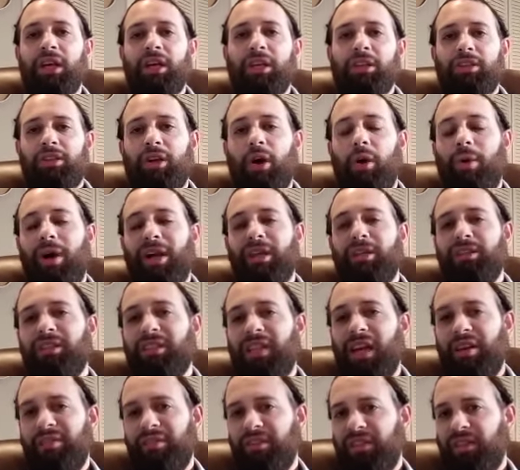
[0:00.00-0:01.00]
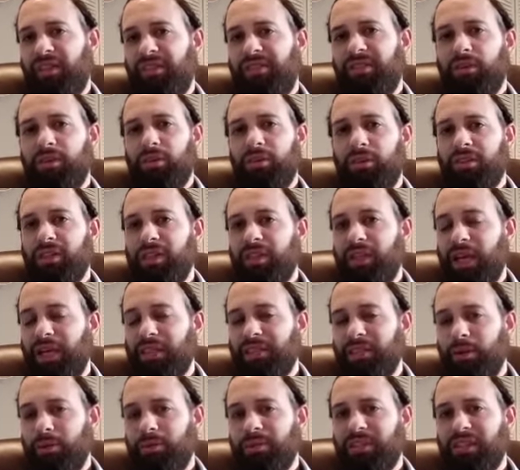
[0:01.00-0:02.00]
So I used to have a difficulty,
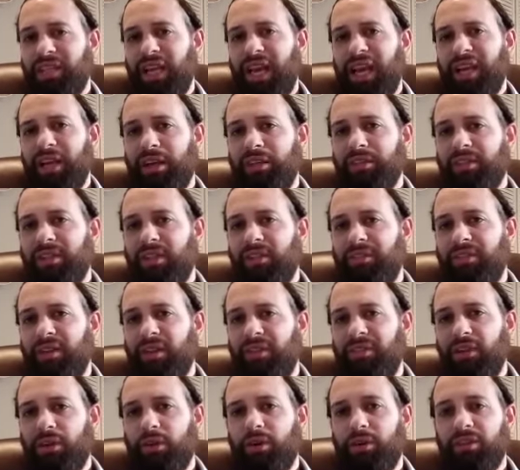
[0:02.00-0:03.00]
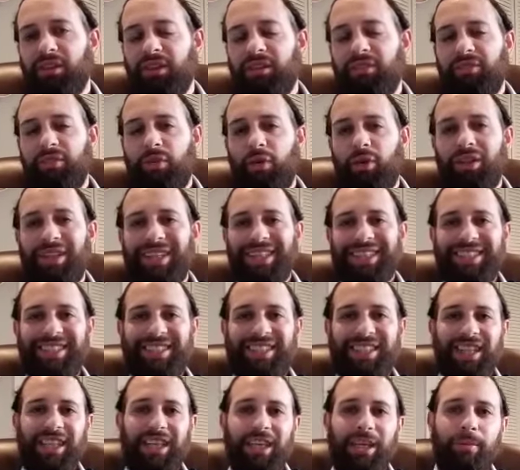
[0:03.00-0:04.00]
as I was saying, I used to have difficulty falling
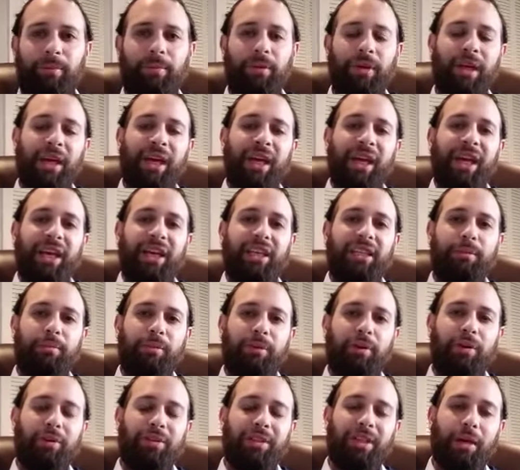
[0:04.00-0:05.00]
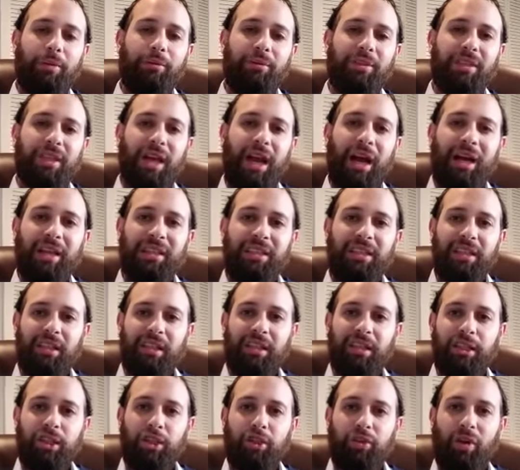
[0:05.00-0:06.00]
asleep sleep, it's because I was
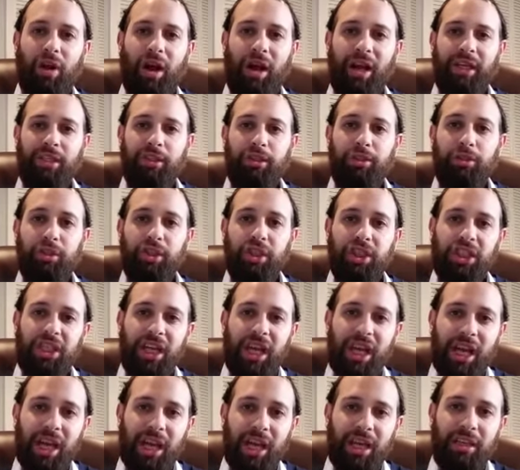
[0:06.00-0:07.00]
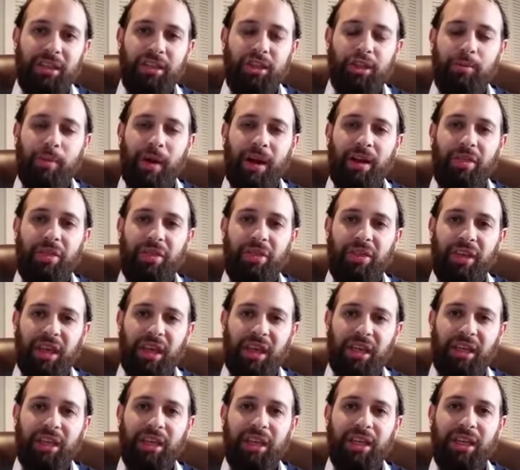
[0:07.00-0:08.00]
constantly trying to change my
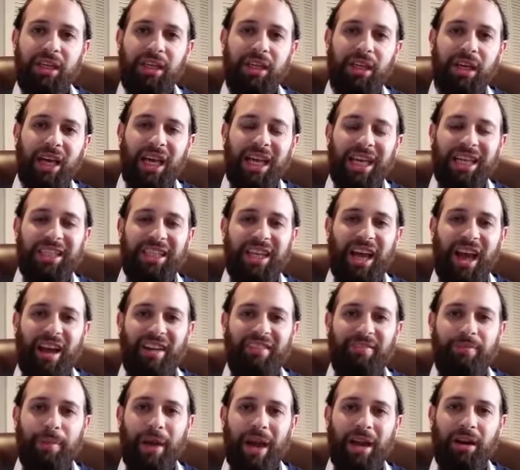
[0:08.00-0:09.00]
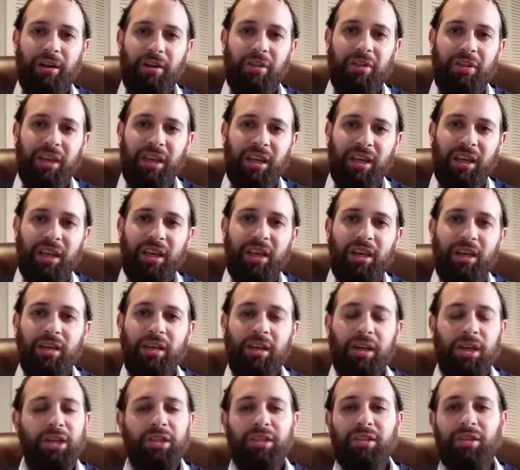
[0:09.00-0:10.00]
thinking to have better thinking.
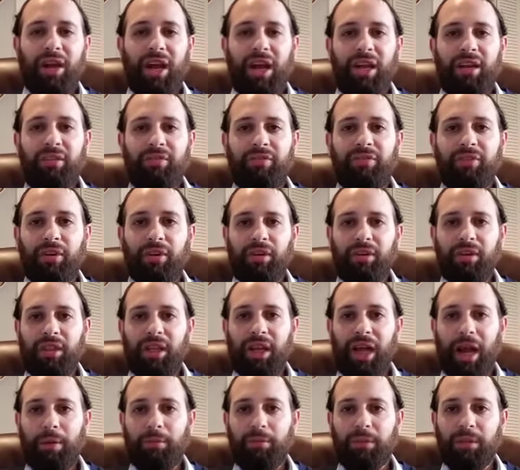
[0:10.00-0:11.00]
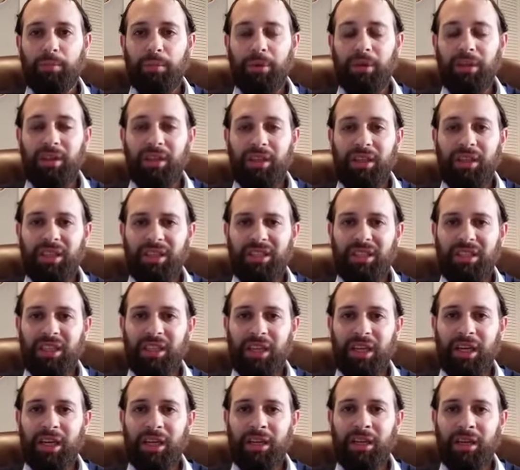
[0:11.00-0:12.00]
So inadvertently, I was
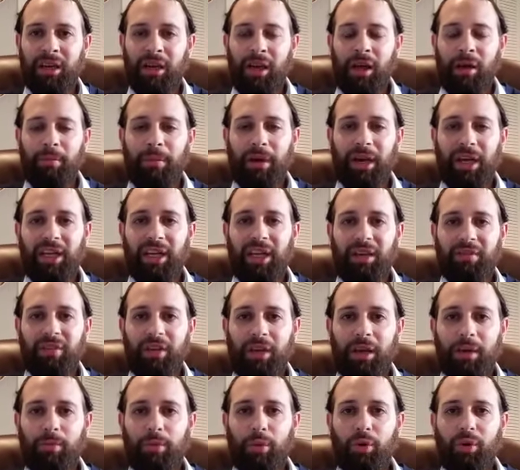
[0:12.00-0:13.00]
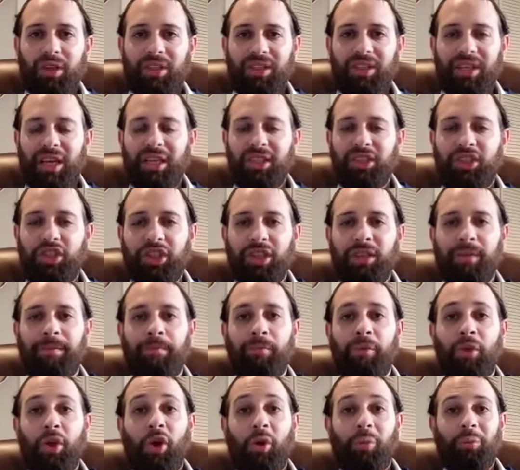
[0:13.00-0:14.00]
policing it by giving it more attention.
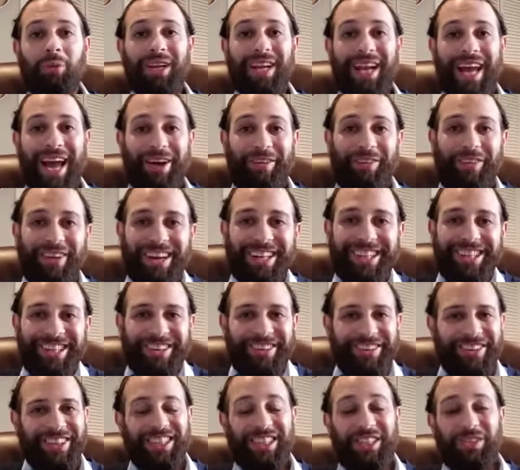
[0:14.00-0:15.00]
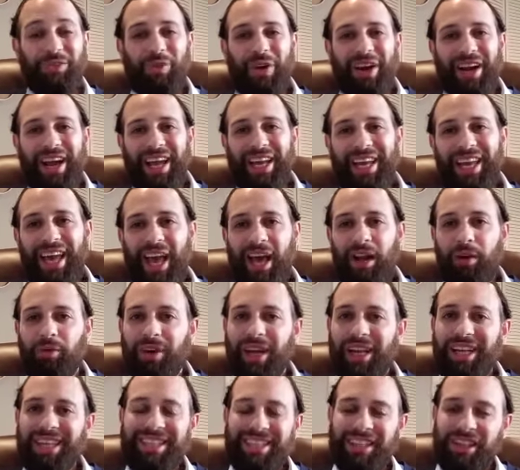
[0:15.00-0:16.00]
But now, what I do is when I get
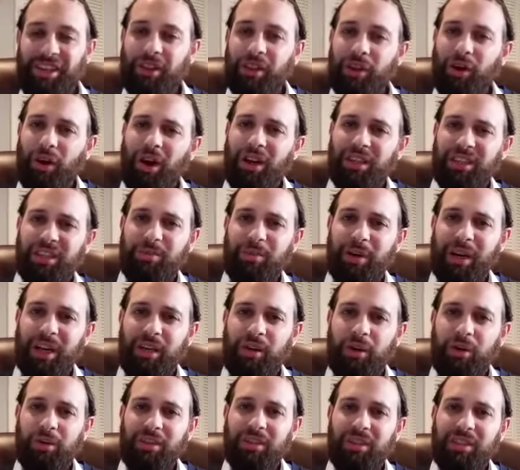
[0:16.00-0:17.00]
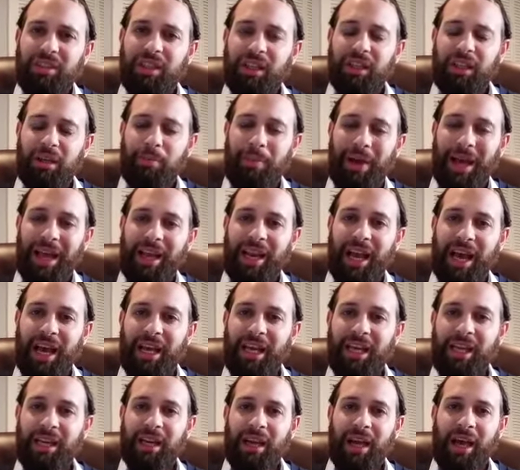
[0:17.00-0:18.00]
racing thoughts, when I go to sleep at
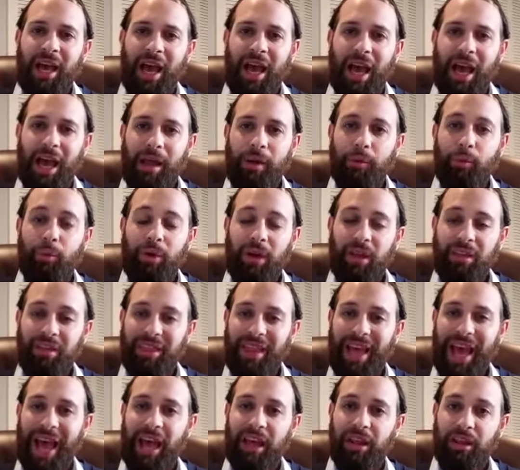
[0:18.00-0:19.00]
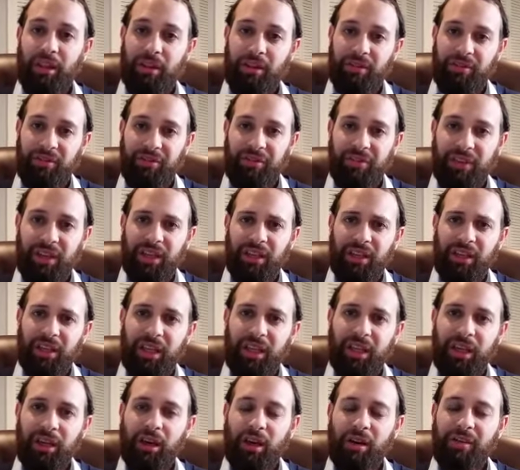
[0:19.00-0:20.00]
night, and with that, the
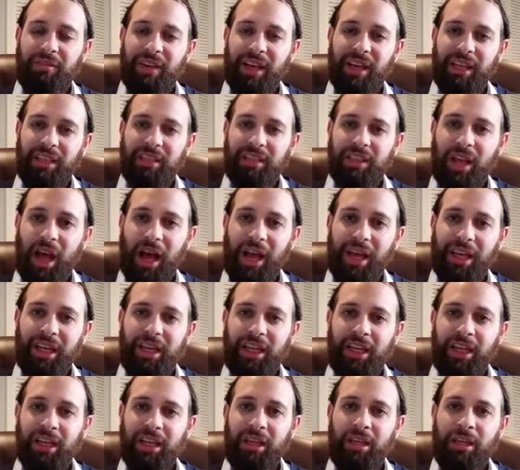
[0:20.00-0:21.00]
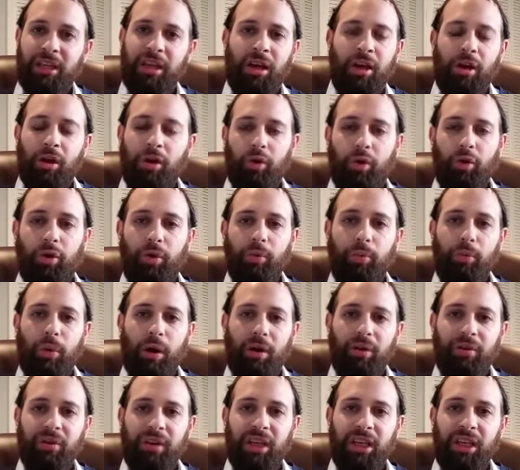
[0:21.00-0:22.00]
feeling of anxiety or
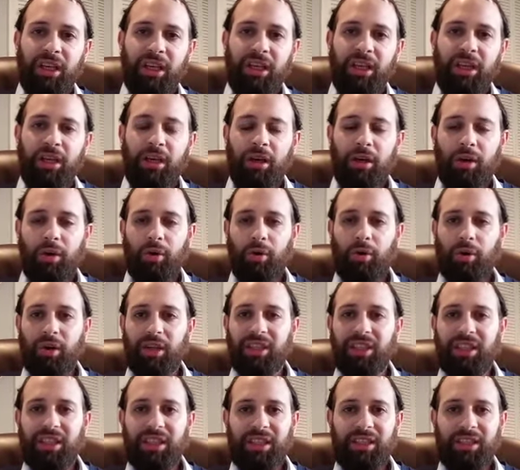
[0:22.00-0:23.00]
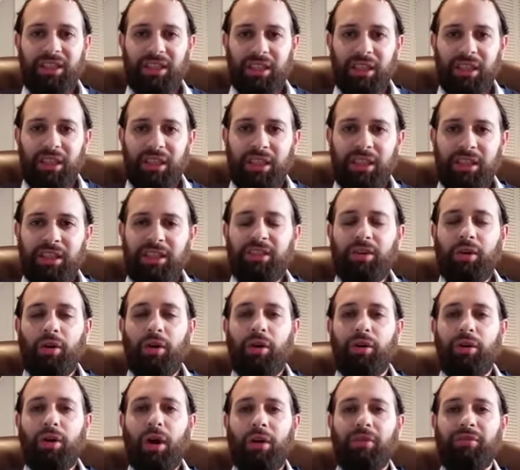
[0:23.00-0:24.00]
worry or dis ease or
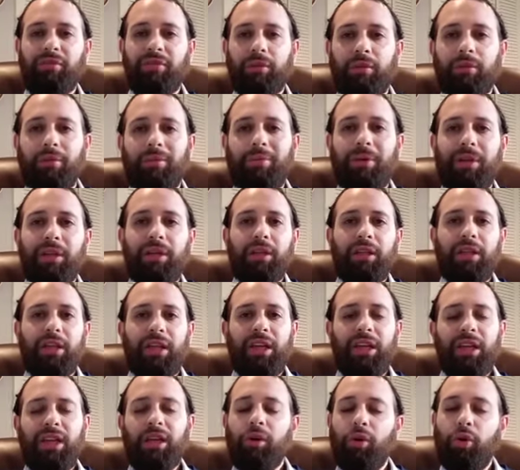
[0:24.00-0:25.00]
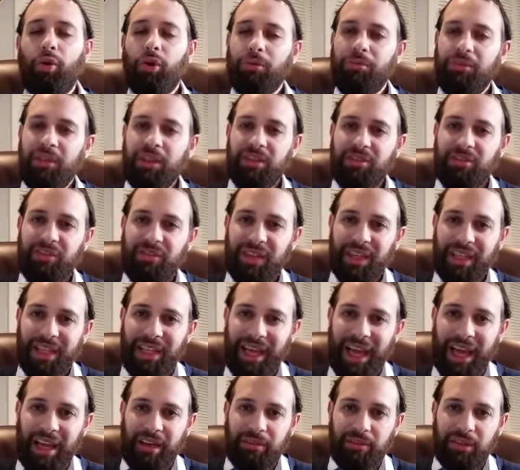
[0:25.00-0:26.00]
uncomfortability, or I'm just
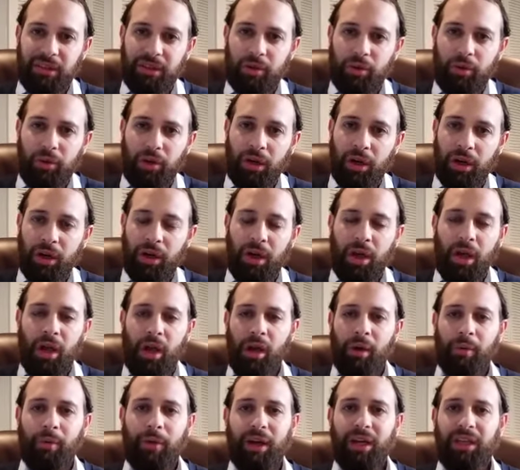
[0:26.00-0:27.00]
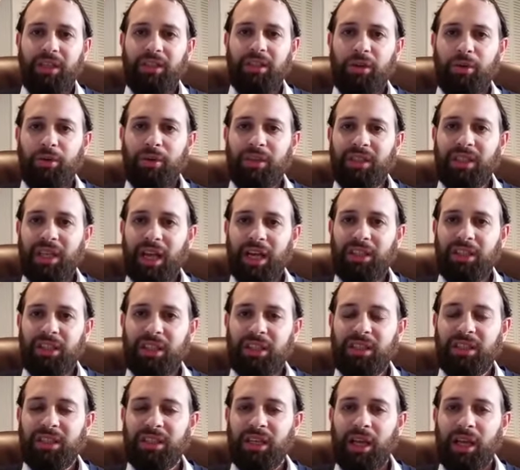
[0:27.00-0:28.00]
feeling out of sort, what I do is I
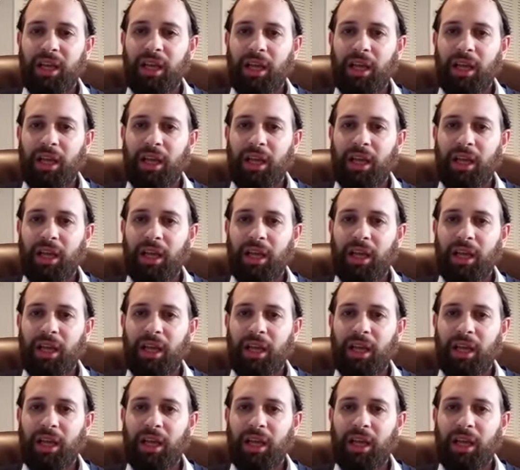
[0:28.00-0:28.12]
just